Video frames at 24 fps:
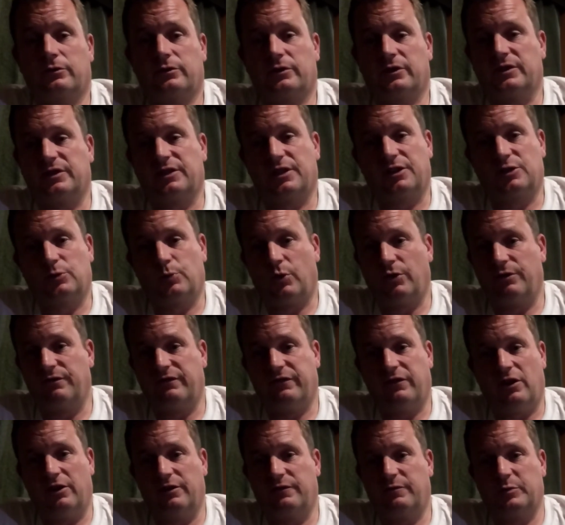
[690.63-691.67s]
The
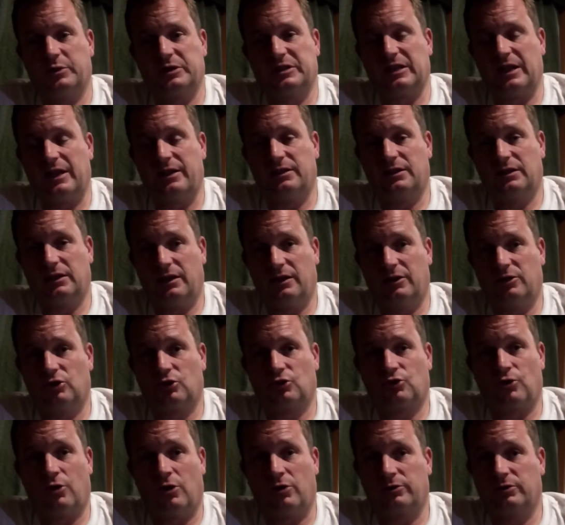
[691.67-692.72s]
6.5% is
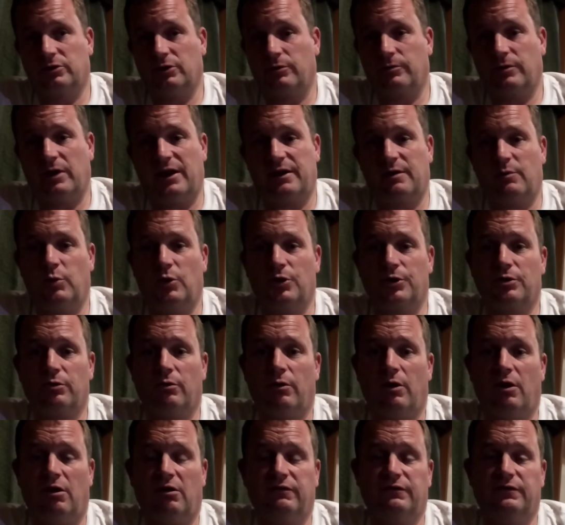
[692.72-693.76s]
strong. Don't let it put you
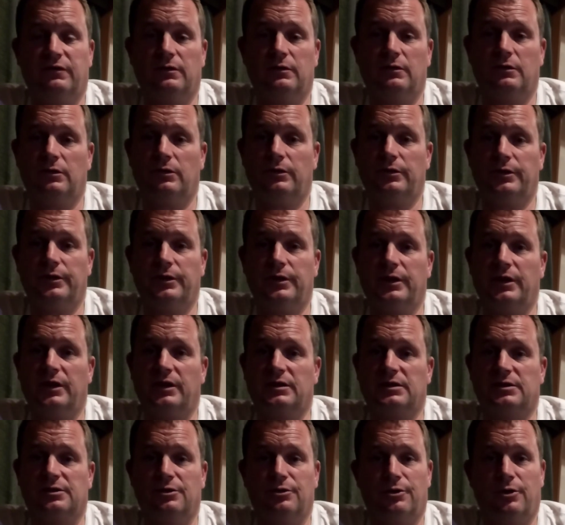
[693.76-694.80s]
off.
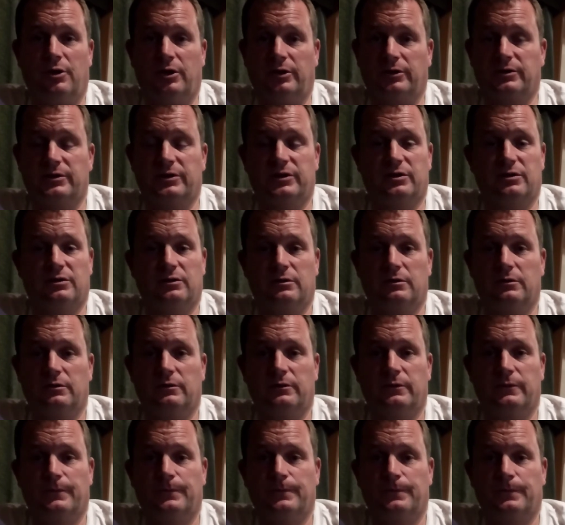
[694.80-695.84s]
It's not
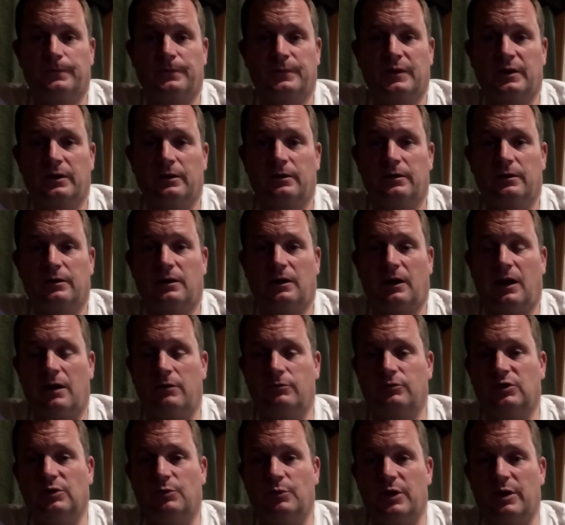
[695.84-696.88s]

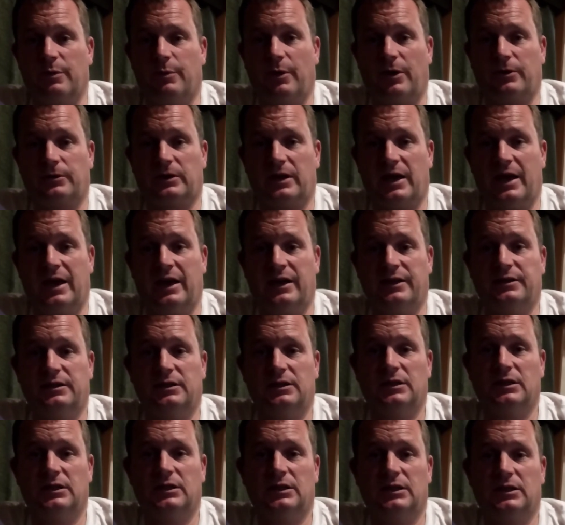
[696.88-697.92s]
clouting me about the head.
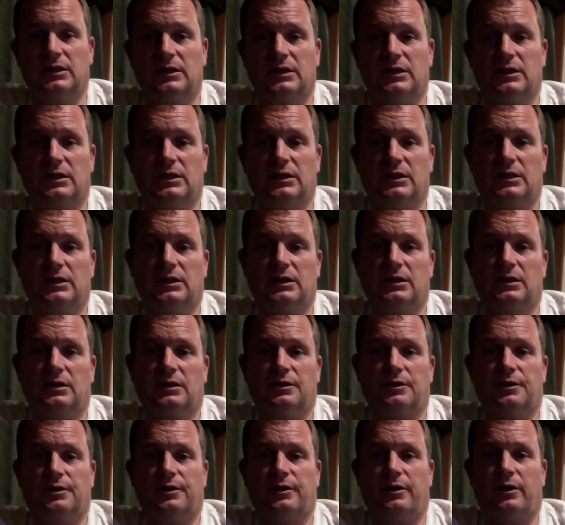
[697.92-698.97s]

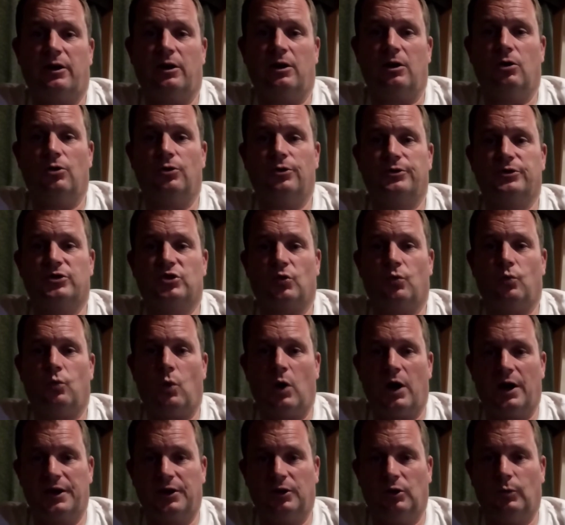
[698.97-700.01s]
I learned a
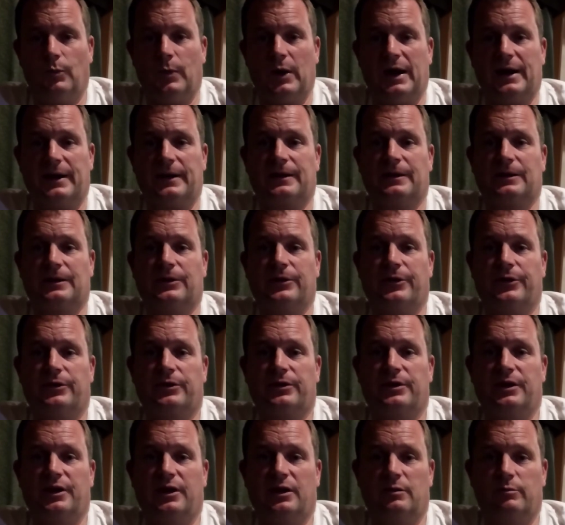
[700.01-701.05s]
while back that
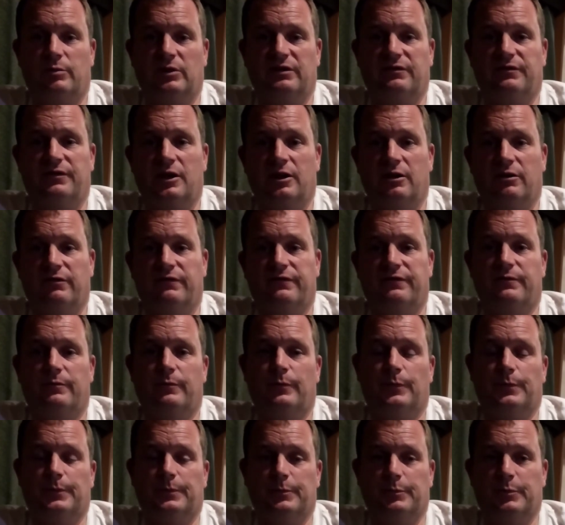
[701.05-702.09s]
the ABV of
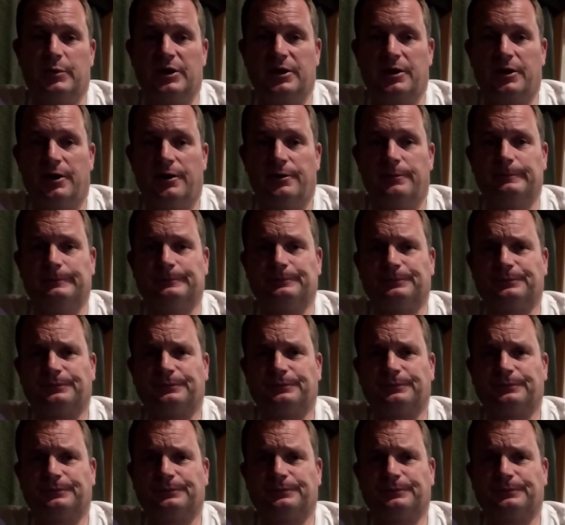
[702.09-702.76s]
beer